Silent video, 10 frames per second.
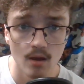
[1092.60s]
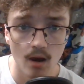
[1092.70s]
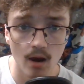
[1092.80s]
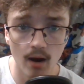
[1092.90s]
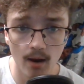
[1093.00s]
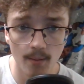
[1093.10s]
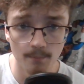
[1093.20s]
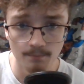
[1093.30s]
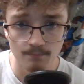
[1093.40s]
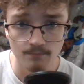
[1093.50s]

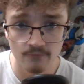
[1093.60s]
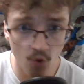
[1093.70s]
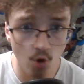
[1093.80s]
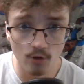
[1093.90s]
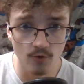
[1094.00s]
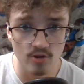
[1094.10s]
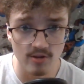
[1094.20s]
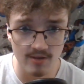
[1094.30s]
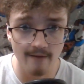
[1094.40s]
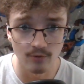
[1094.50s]
Volk
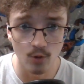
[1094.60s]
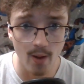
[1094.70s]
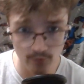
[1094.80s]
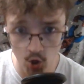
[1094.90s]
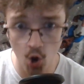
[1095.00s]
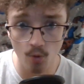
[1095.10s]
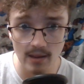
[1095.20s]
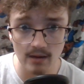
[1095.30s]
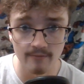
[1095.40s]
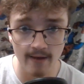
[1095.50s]
versus Evloev,
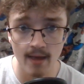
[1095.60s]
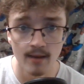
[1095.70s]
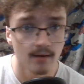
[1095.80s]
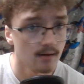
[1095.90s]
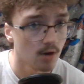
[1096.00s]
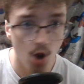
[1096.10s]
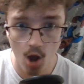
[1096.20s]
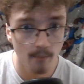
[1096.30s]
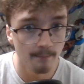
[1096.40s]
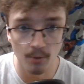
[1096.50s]
co-main event.
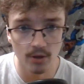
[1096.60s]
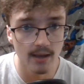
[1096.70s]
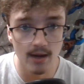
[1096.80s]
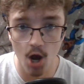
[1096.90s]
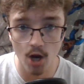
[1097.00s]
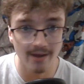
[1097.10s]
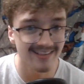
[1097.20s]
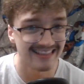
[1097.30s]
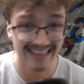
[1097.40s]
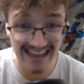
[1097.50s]
Book it in
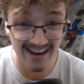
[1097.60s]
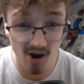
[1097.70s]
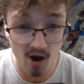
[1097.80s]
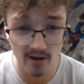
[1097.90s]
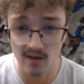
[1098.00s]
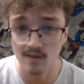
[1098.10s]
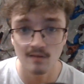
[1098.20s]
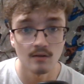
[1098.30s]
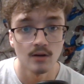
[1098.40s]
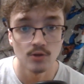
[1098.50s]
August, late
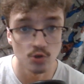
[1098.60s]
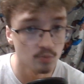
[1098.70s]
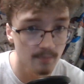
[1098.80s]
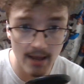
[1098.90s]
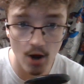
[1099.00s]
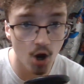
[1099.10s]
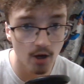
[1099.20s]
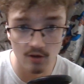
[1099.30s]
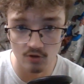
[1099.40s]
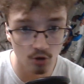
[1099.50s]
August. Do
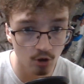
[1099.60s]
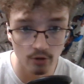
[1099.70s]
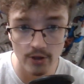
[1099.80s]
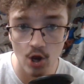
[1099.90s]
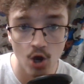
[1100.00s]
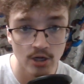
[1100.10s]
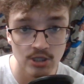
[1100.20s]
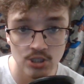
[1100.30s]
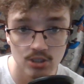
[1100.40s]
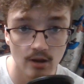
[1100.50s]
mid-August or early
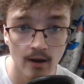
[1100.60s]
August,